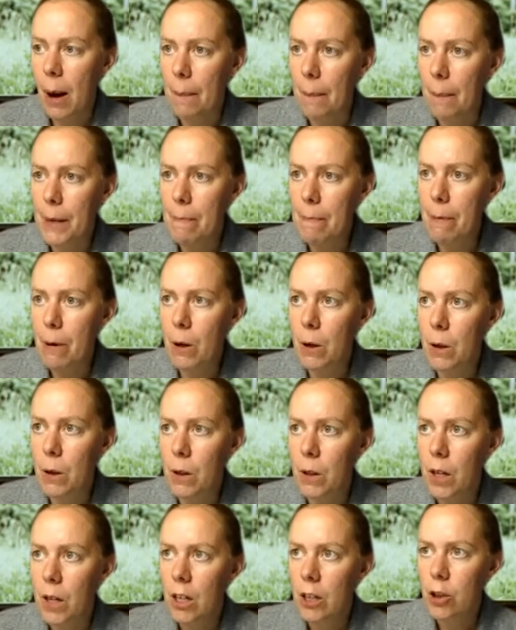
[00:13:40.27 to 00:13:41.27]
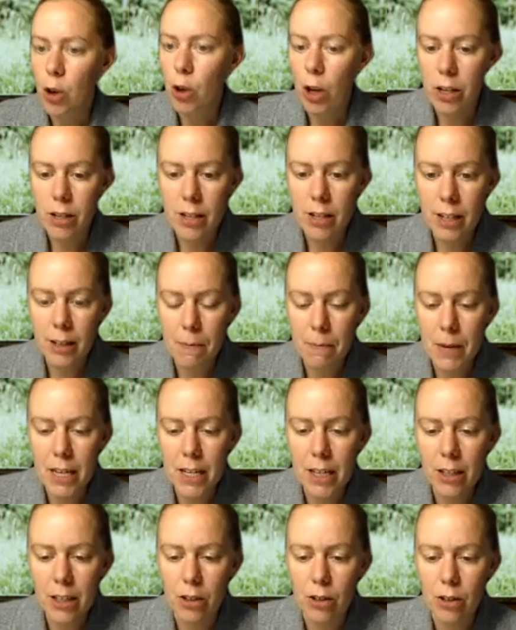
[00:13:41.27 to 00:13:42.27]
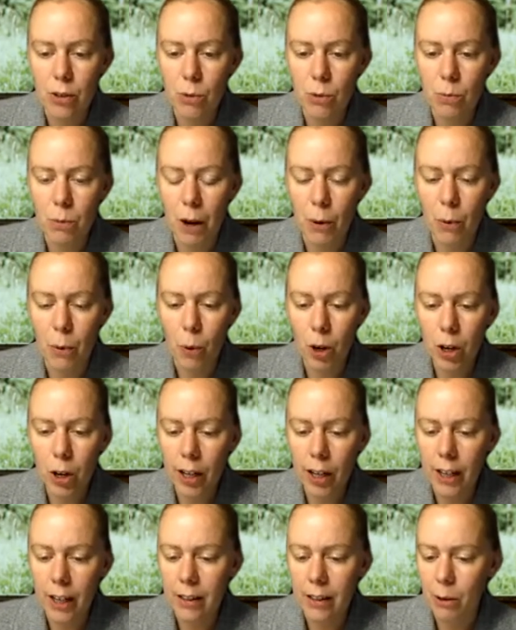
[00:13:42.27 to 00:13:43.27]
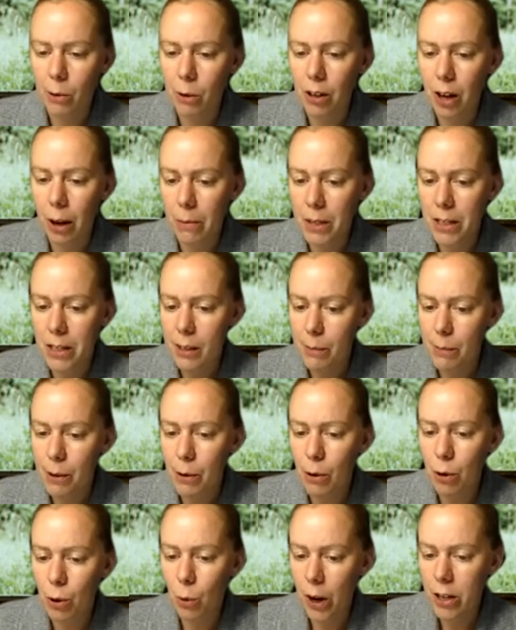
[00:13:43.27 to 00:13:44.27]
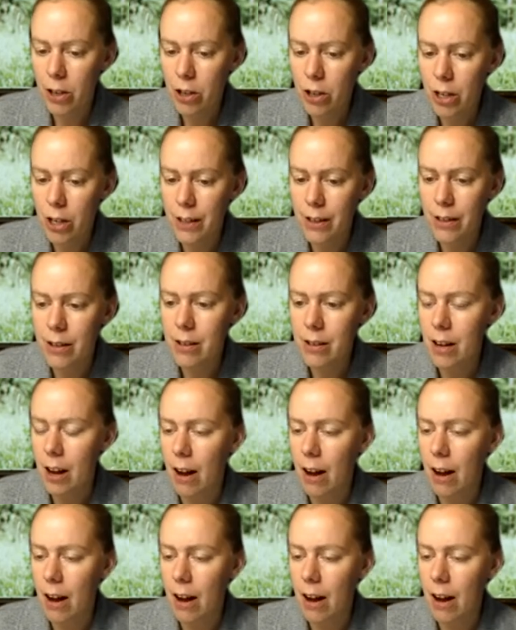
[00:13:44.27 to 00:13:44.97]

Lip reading: people trusted me to do my work, and they were coming to me with questions.